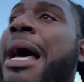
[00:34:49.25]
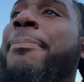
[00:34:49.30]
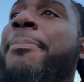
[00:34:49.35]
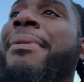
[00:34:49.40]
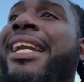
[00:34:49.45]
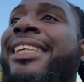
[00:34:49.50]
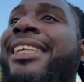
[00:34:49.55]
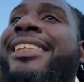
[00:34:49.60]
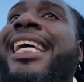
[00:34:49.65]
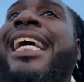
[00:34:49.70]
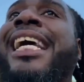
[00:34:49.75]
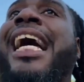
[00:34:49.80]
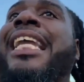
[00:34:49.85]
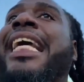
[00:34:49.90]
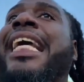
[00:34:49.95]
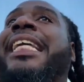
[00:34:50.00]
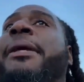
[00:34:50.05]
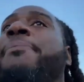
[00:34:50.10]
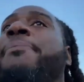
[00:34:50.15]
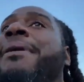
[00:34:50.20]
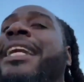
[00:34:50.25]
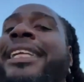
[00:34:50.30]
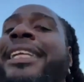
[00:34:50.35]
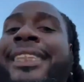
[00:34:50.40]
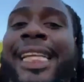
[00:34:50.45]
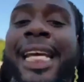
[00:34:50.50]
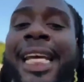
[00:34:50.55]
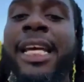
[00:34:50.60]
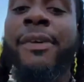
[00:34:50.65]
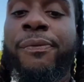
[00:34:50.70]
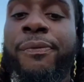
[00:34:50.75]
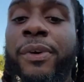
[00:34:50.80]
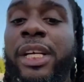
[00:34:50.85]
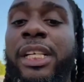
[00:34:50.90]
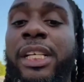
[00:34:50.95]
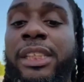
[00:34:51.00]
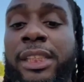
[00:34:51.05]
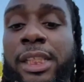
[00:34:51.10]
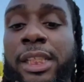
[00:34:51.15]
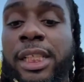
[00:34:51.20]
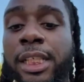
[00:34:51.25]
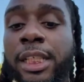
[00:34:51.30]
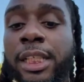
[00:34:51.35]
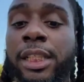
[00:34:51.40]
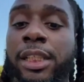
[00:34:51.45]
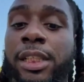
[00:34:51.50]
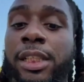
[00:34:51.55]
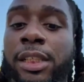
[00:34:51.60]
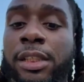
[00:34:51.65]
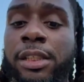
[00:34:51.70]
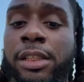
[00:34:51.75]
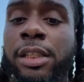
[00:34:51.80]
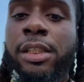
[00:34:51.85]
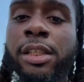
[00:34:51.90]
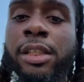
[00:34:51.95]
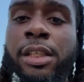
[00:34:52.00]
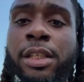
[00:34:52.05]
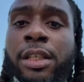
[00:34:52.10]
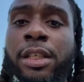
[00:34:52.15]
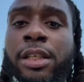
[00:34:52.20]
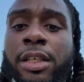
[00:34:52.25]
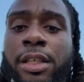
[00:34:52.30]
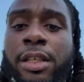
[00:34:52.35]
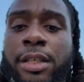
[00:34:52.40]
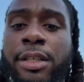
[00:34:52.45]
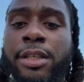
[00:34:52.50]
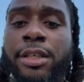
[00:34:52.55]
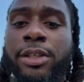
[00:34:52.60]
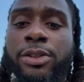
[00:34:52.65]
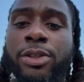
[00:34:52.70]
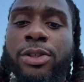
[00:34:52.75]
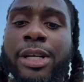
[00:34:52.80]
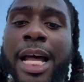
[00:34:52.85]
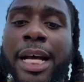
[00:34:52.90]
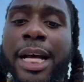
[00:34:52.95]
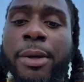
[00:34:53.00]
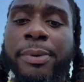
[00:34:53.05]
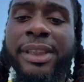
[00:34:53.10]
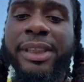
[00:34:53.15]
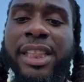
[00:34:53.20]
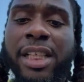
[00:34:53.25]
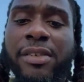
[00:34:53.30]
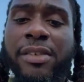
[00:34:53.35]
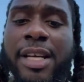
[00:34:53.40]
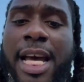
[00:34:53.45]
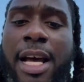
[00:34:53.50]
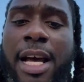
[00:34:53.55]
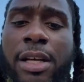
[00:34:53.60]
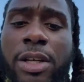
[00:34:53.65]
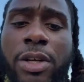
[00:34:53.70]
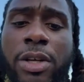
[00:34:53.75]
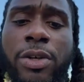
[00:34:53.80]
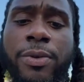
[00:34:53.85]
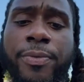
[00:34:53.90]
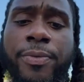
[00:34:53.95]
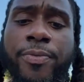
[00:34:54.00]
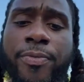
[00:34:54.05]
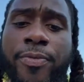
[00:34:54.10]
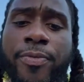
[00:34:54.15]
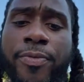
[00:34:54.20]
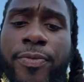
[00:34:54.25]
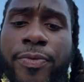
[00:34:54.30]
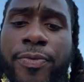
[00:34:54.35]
When I meditate, I like to meditate in front of the sun. so that I can receive download.